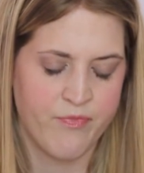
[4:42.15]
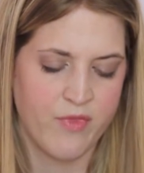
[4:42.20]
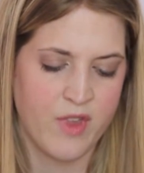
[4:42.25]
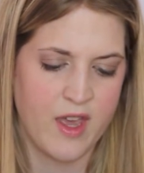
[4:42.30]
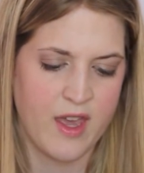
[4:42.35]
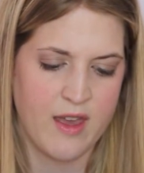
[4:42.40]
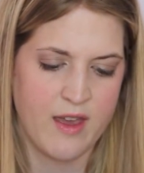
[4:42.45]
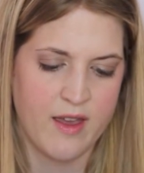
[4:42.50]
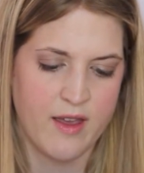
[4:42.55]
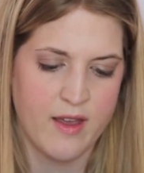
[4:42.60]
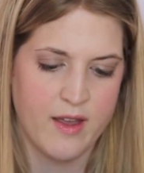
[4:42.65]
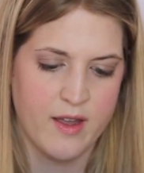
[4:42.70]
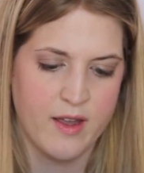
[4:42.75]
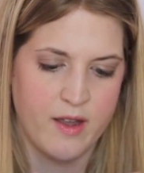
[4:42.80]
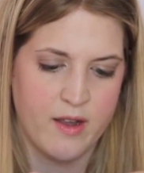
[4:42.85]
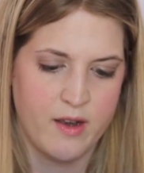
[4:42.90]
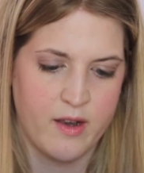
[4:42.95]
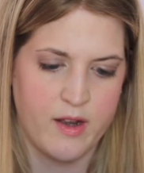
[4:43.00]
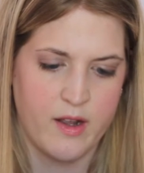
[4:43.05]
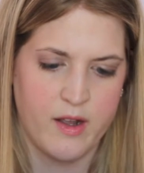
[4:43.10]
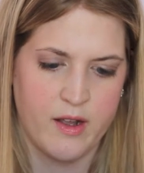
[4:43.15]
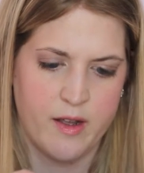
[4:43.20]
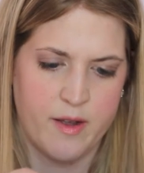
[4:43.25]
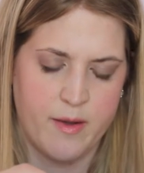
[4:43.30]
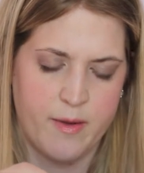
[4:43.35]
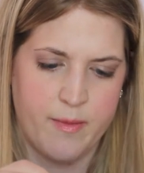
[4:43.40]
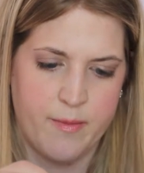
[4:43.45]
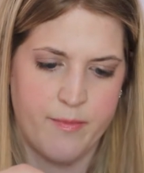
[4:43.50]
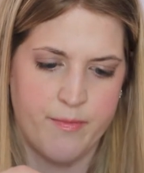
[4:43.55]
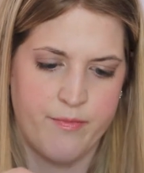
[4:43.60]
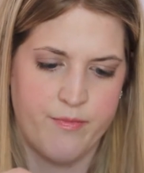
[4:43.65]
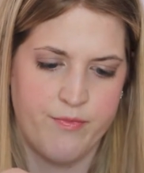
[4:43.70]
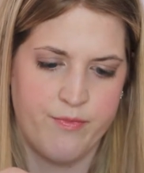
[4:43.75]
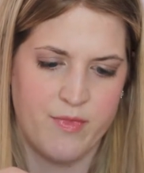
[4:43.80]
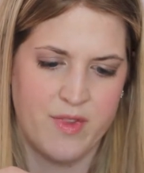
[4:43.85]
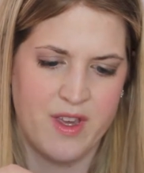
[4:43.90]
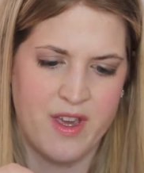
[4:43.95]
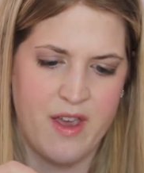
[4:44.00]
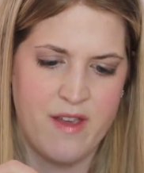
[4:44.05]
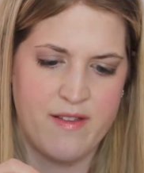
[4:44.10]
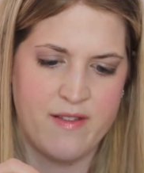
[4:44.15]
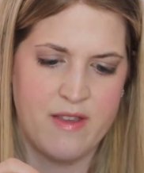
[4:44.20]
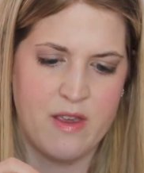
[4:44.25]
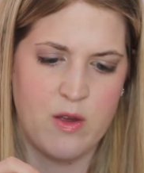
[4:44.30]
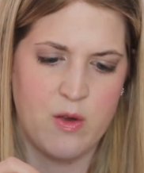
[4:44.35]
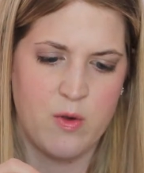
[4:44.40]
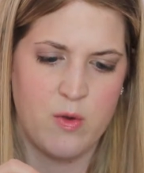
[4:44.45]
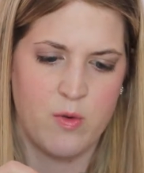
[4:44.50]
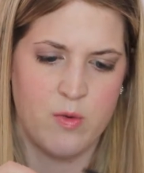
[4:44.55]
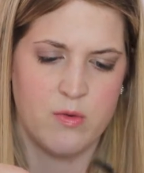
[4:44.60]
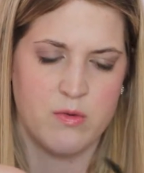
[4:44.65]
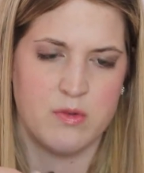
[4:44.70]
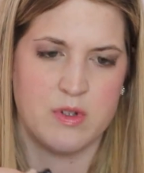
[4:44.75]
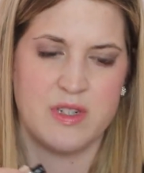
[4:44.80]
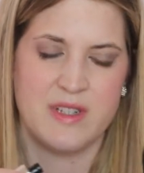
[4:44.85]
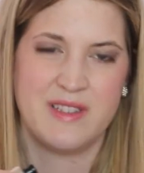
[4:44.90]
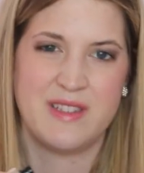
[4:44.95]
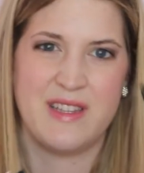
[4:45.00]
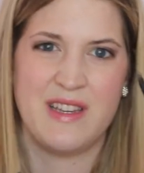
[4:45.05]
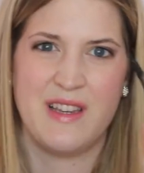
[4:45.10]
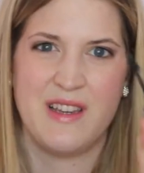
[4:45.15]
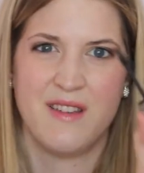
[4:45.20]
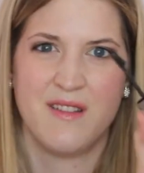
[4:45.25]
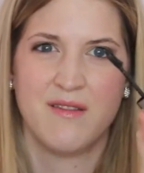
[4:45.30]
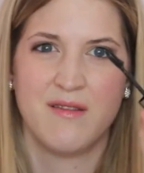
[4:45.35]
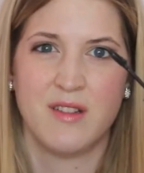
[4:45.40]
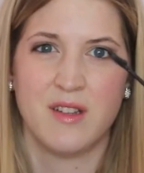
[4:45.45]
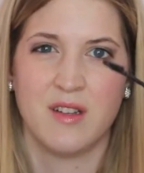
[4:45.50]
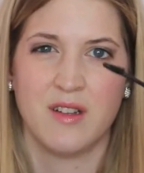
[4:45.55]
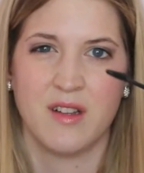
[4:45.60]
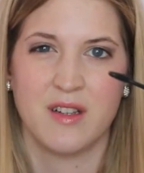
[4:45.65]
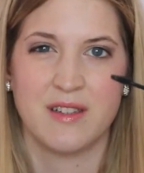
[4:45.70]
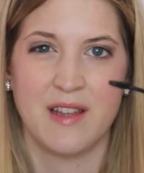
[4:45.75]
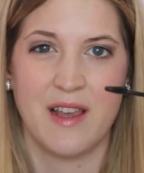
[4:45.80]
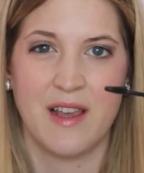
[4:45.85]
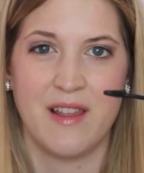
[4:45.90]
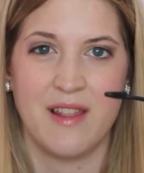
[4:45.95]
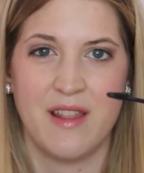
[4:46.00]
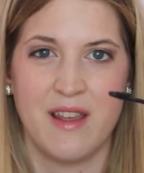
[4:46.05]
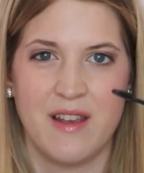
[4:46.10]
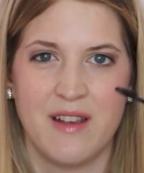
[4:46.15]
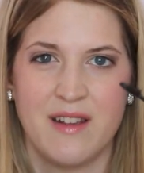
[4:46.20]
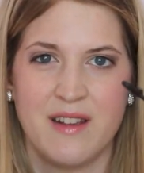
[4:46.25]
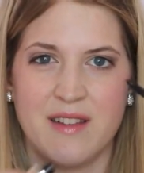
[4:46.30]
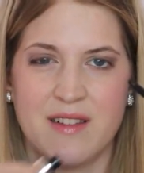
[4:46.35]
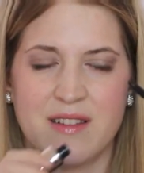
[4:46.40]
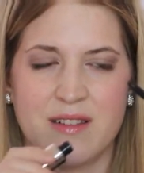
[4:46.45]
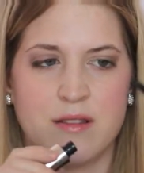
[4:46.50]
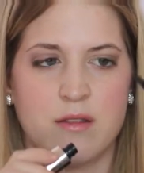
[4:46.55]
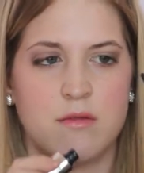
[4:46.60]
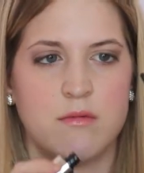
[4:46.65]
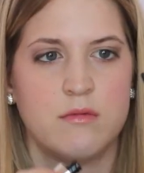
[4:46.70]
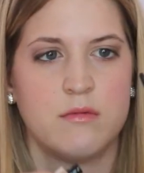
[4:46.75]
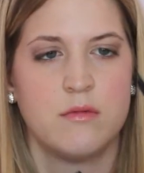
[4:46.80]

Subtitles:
And in case you want to see, looks like this.